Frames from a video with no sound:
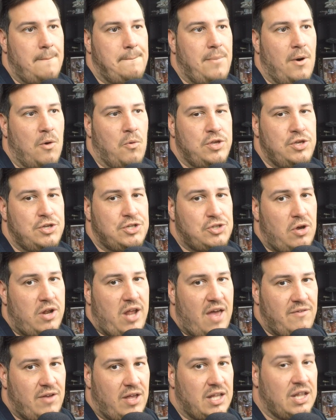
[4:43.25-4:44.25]
But when you start
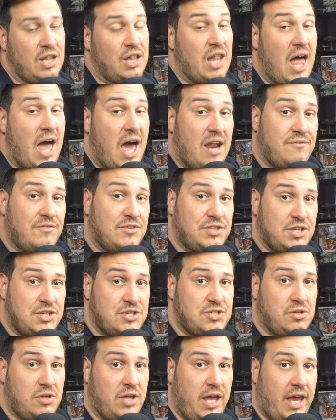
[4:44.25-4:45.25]
having a lot of
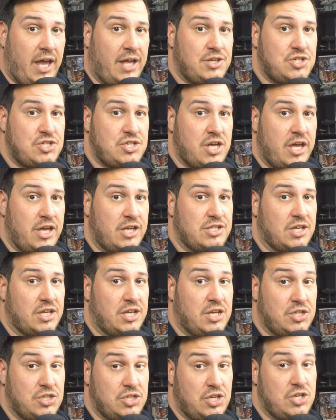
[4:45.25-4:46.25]
additional handshakes and
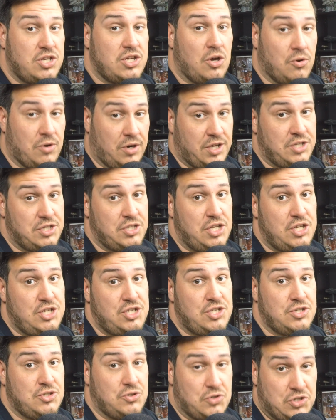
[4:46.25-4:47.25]

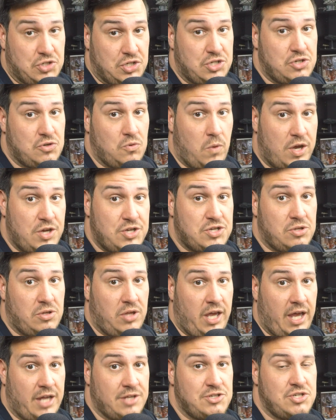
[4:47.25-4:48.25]
conditions or situational
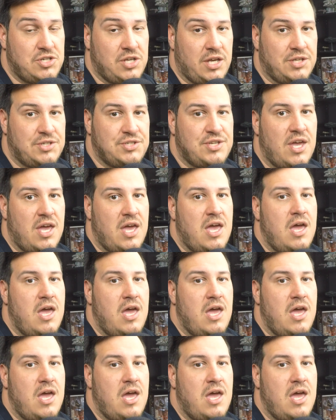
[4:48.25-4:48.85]
handshakes,